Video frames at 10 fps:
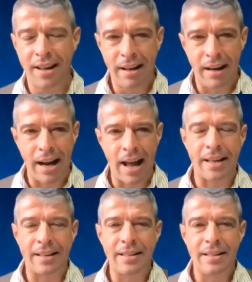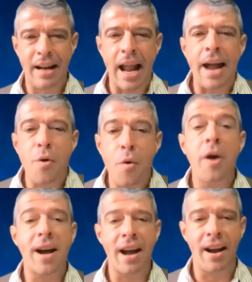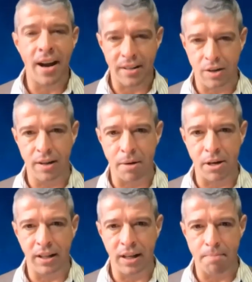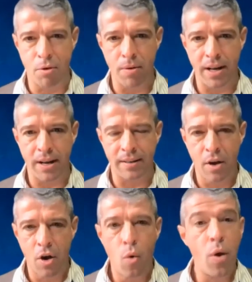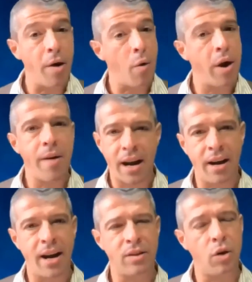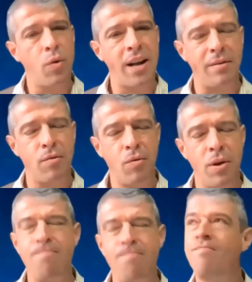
And then I go back to the main issue, the new generation of public policies, a new,